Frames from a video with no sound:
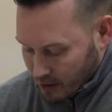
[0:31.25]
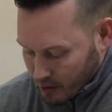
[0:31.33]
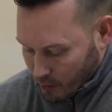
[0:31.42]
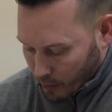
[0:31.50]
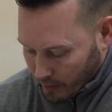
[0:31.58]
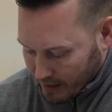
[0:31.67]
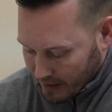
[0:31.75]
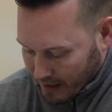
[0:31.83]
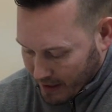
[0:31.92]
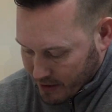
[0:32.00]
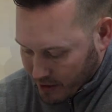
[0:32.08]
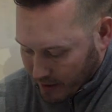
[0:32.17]
So what we did
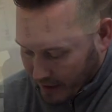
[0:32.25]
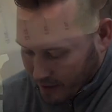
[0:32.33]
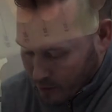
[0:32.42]
yesterday